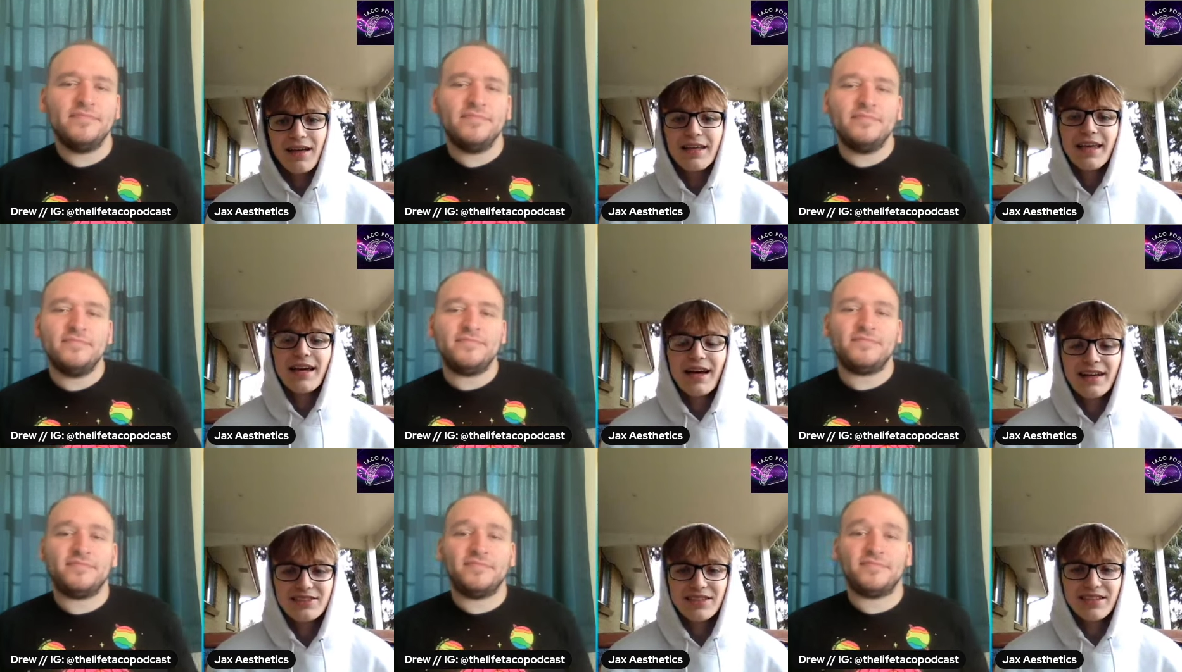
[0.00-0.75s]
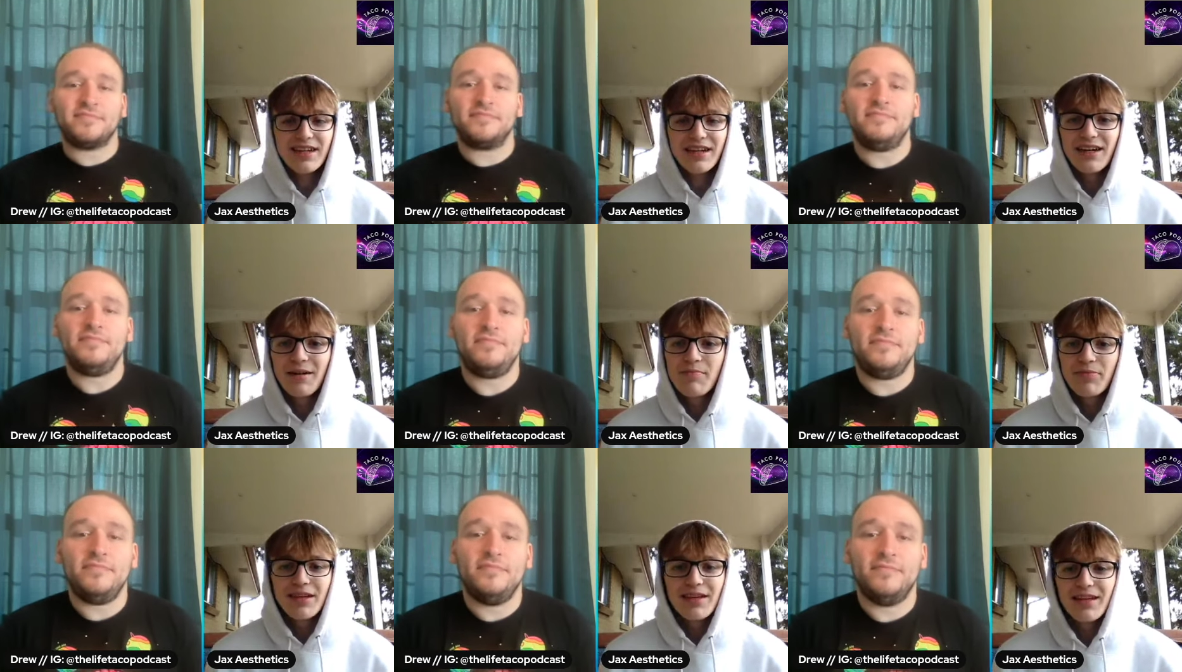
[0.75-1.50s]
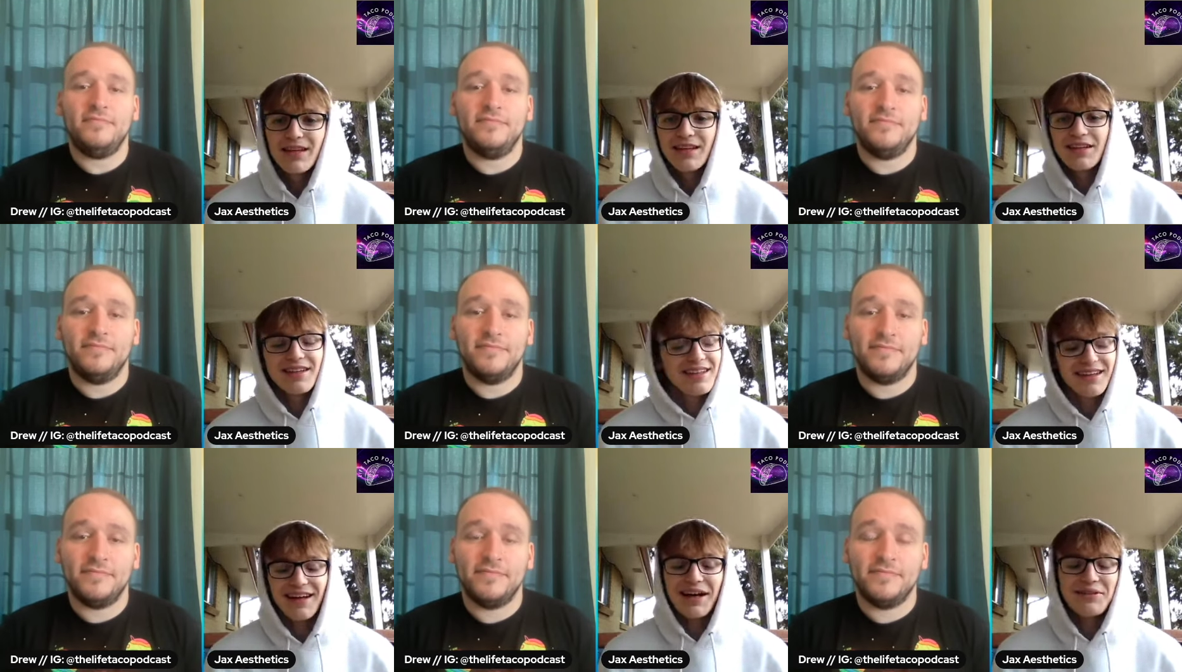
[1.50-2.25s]
Speaker 1: Yeah, actually, uh,
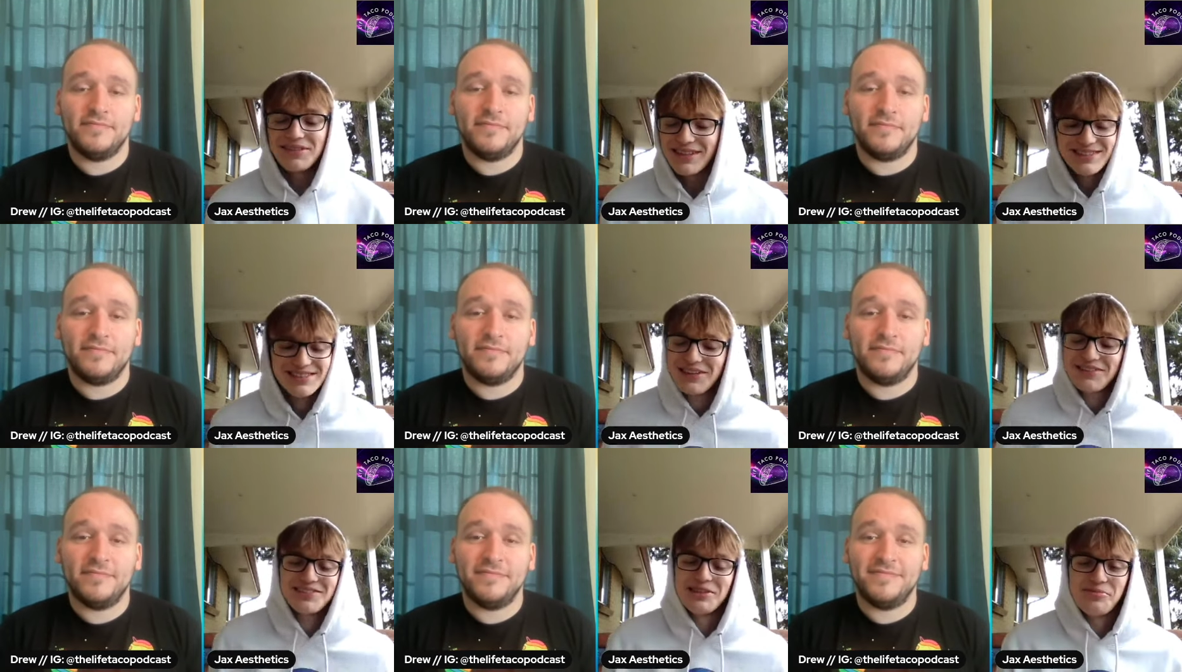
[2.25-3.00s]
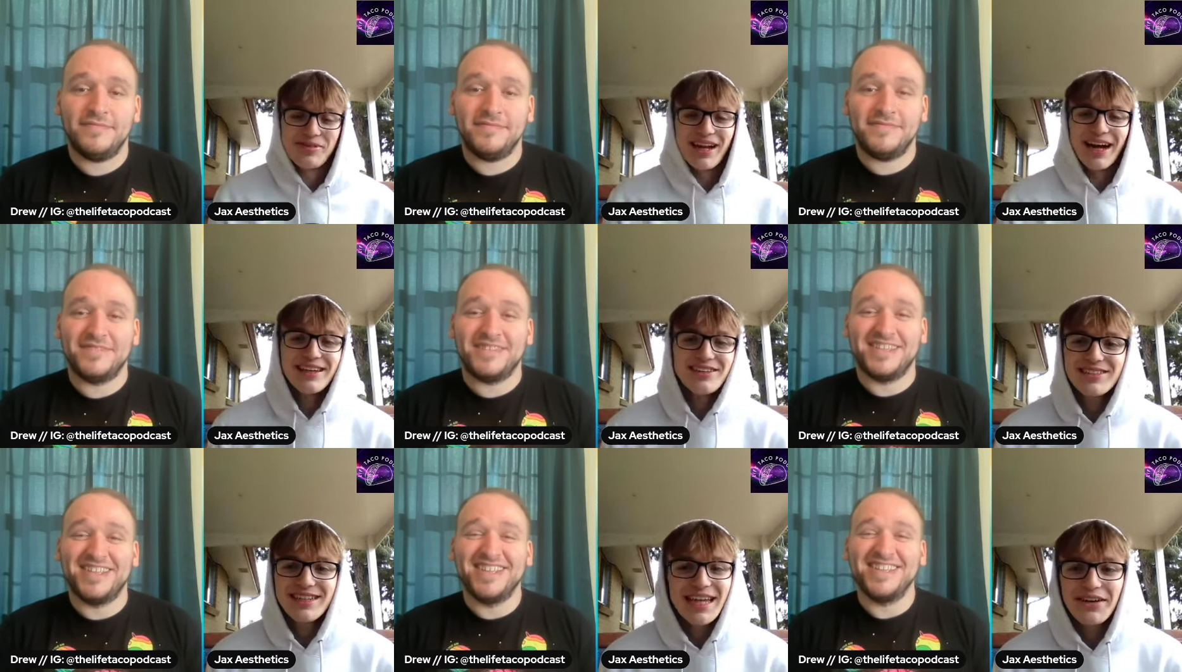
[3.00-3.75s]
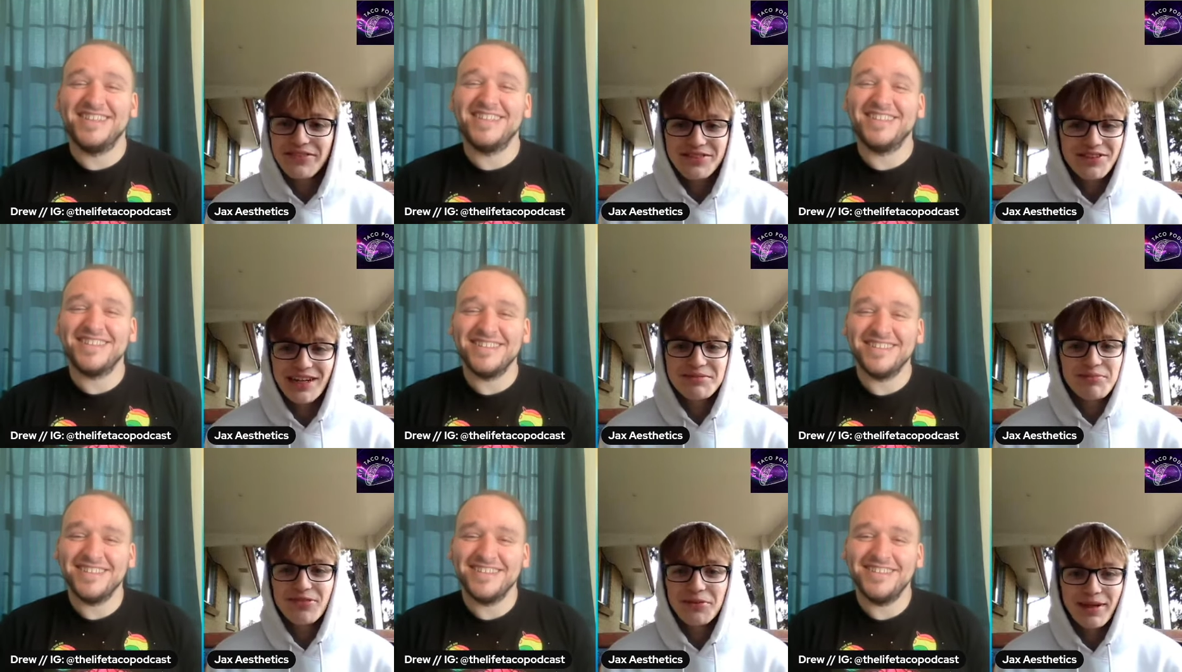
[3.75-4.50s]
I was so stupid. I used to never
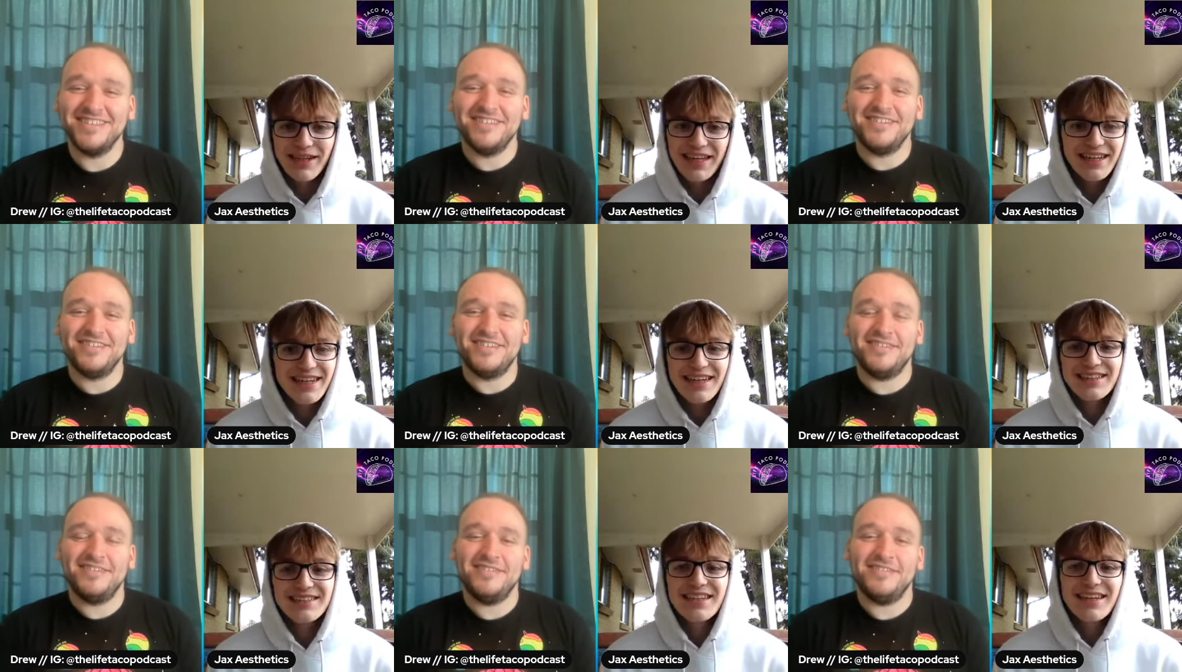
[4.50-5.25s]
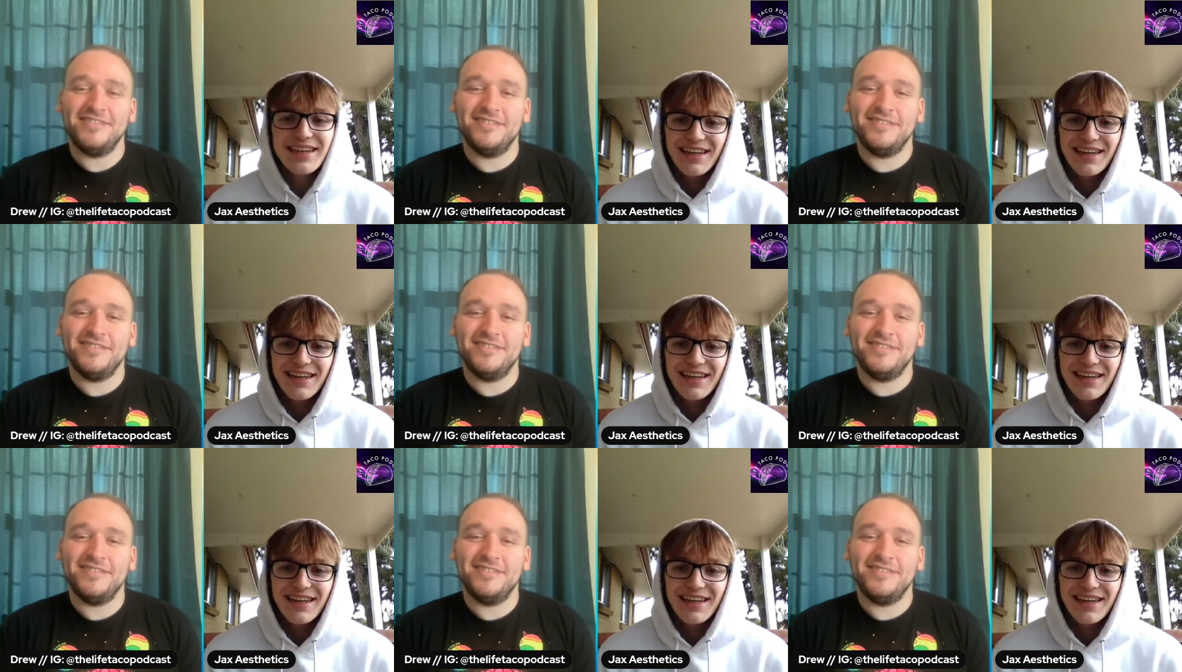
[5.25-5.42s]
stretch before my leg days.